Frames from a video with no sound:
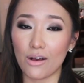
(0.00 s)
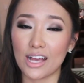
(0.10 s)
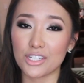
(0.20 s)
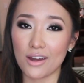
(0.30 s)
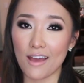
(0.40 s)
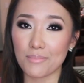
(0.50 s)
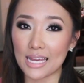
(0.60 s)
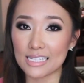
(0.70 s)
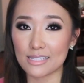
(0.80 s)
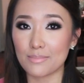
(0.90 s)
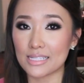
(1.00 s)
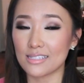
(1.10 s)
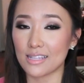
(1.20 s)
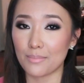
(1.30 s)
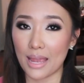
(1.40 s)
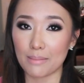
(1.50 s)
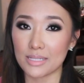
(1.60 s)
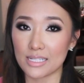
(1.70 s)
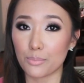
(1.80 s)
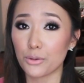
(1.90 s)
I should have my hits and misses and my
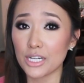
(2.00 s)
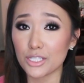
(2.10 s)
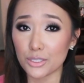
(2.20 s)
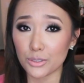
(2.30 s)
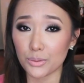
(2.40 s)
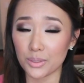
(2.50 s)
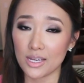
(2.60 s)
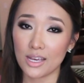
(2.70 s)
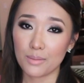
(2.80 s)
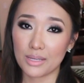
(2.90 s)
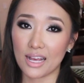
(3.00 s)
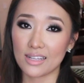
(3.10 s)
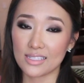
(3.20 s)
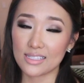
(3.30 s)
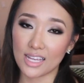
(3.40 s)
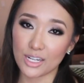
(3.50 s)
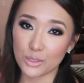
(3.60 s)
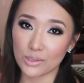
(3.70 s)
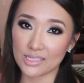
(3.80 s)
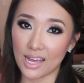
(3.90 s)
empties up pretty soon because it's getting
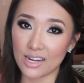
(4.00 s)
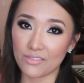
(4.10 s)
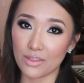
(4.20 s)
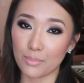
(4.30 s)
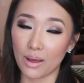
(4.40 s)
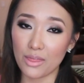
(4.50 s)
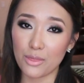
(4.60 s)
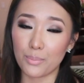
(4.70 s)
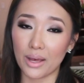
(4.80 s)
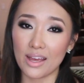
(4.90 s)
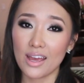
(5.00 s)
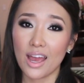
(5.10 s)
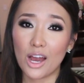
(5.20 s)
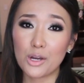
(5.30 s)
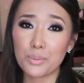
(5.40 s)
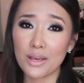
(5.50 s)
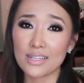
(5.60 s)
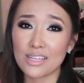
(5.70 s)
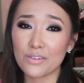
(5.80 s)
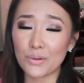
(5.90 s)
towards the end of the month, but I hope you
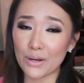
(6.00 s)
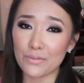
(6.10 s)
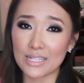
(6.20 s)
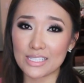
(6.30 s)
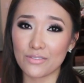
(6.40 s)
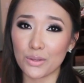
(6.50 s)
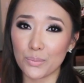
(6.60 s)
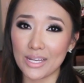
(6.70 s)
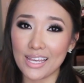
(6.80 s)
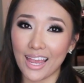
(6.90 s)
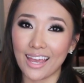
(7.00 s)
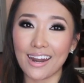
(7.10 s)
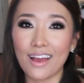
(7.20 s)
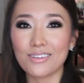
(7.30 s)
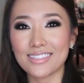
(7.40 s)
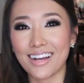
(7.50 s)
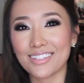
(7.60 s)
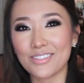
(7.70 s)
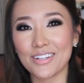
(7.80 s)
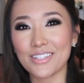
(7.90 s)
guys have a great rest of the week and I will talk
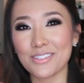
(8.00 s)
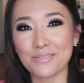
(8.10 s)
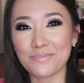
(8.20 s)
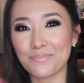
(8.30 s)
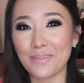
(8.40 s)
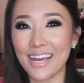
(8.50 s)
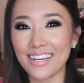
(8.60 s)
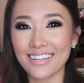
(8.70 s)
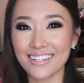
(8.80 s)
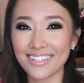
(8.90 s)
to you very soon. Bye!